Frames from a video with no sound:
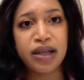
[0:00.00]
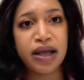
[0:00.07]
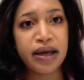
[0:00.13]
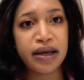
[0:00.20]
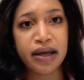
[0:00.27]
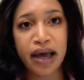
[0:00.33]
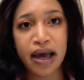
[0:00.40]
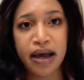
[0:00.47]

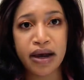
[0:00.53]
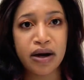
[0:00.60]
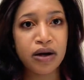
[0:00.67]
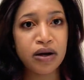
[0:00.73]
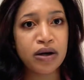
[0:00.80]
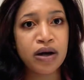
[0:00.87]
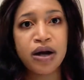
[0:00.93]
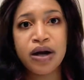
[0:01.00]
like gay
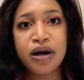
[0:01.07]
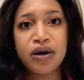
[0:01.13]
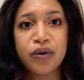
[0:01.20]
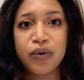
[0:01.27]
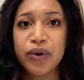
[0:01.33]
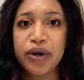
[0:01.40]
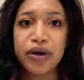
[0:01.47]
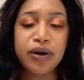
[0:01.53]
or
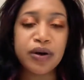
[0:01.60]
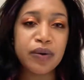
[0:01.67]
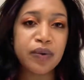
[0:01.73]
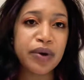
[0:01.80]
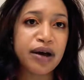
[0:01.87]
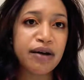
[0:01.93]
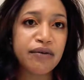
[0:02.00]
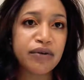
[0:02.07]
queer or
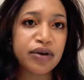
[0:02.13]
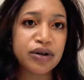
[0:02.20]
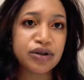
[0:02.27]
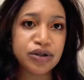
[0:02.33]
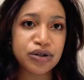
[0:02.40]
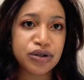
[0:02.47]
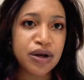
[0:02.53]
whatever,